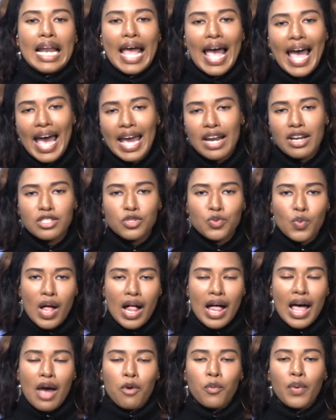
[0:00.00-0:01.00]
And as well,
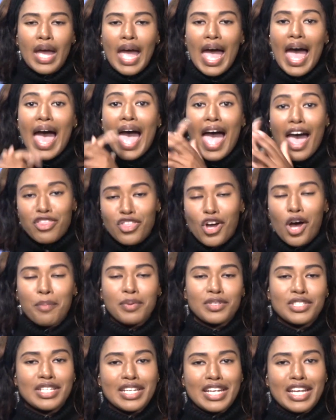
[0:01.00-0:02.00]
I had
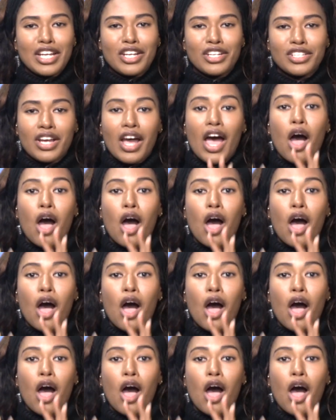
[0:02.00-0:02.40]
the